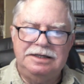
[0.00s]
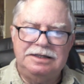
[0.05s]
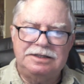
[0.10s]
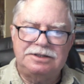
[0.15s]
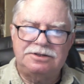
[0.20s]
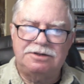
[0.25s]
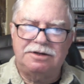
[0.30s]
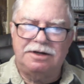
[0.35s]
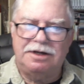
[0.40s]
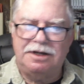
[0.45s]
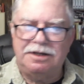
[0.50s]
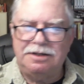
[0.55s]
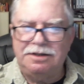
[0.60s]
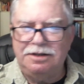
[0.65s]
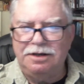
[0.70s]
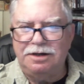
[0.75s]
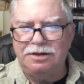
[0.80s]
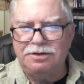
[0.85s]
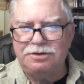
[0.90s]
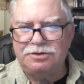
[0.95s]
So,
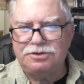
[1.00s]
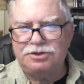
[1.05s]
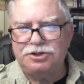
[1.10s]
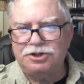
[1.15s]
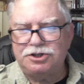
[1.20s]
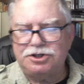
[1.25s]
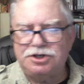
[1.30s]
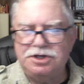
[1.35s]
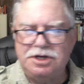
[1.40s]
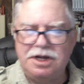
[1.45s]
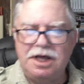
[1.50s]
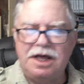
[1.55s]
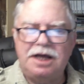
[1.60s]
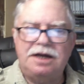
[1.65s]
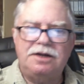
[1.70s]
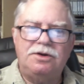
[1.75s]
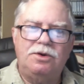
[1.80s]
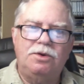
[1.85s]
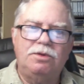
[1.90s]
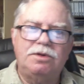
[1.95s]
you know, there's just not
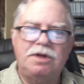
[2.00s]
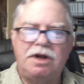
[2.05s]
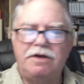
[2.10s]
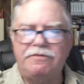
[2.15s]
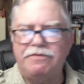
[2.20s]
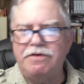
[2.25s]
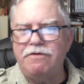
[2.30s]
a whole lot of